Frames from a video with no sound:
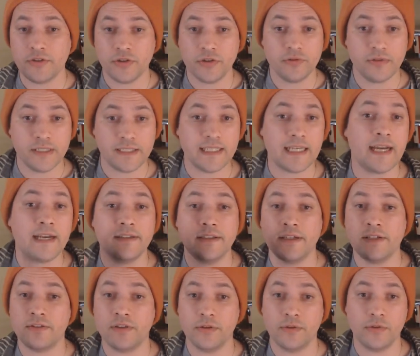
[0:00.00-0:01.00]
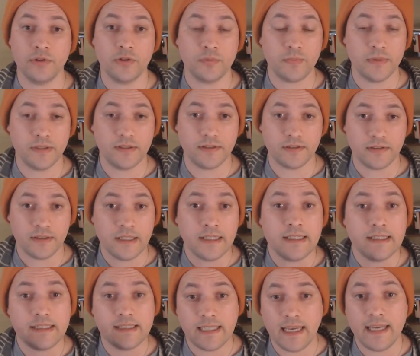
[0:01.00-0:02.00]
exactly as the group is
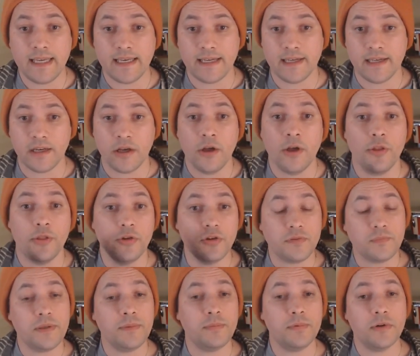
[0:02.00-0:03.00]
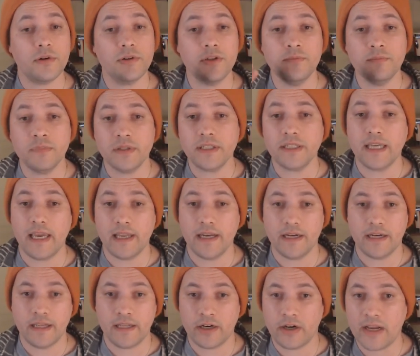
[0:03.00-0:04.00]
saying, those people are humiliated
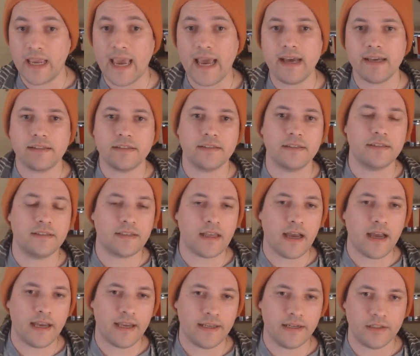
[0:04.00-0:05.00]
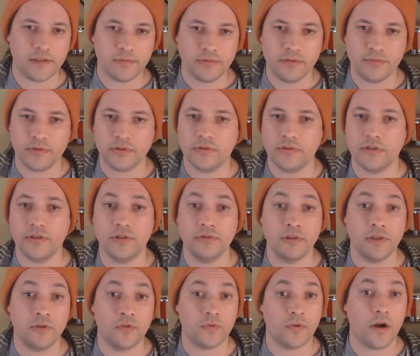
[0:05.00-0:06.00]
and are cast aside as people who are doing
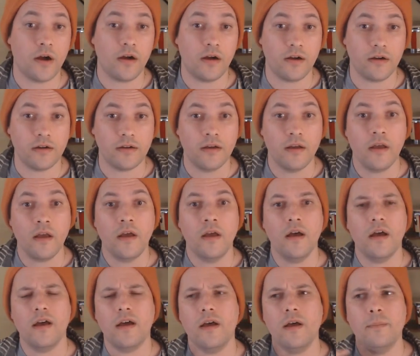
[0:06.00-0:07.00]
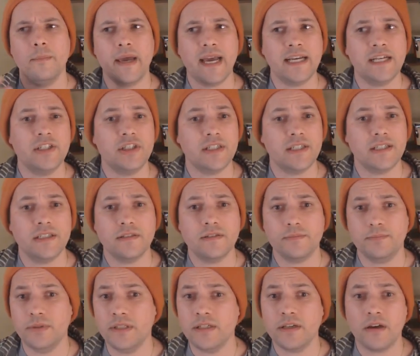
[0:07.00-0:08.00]
wrong. Imagine
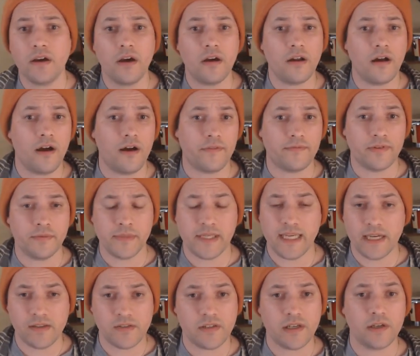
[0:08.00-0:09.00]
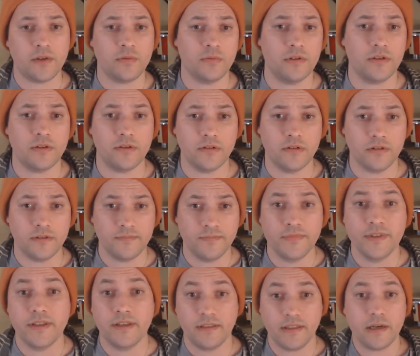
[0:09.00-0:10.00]
being cut off from the outside world.
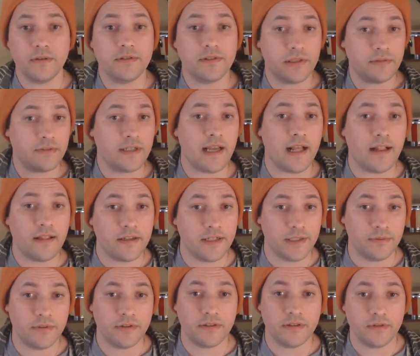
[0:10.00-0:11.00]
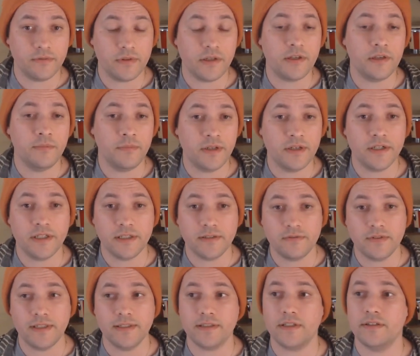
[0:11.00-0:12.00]
That was the reality with the Community of
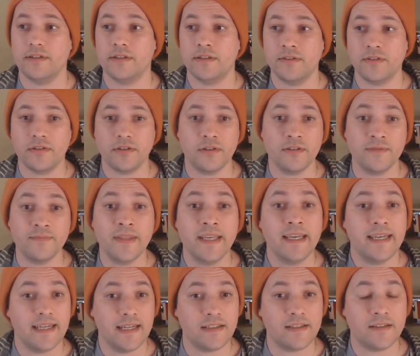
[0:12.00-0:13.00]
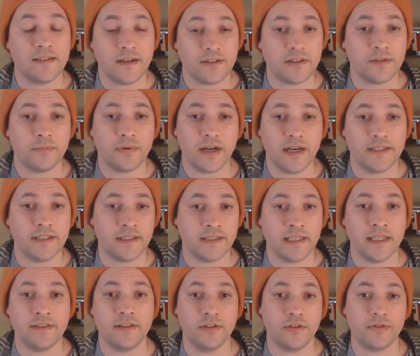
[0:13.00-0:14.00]
Jesus. And so it's not surprising that
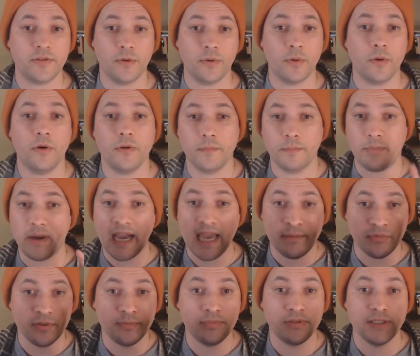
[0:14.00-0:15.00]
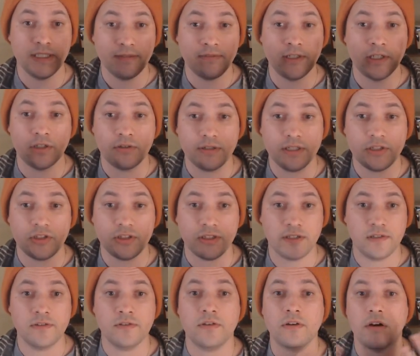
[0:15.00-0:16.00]
these so-called Bible-believing
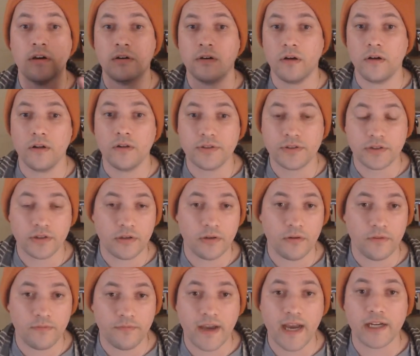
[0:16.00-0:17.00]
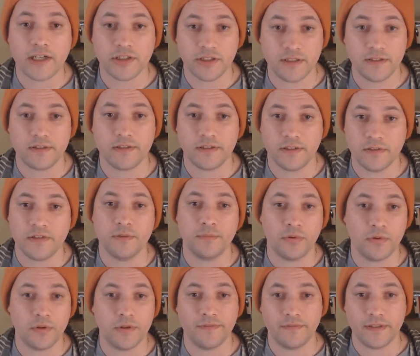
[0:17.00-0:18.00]
Christians are also fascist in
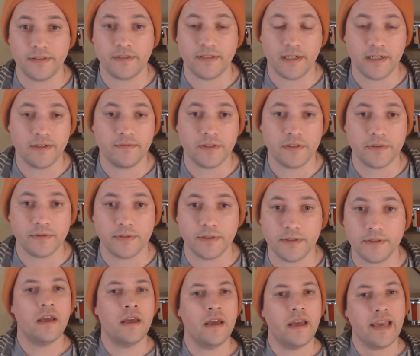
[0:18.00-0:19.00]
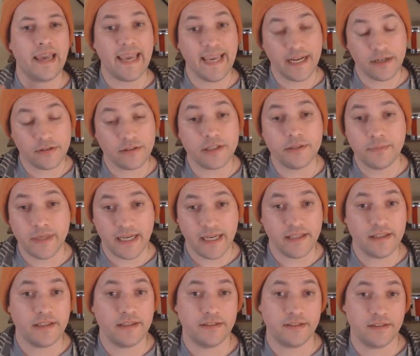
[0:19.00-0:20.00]
support of the state of Israel. Aaron made the
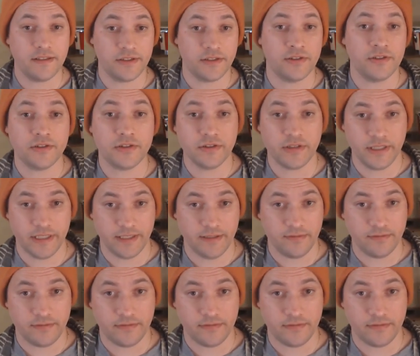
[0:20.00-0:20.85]
decision to leave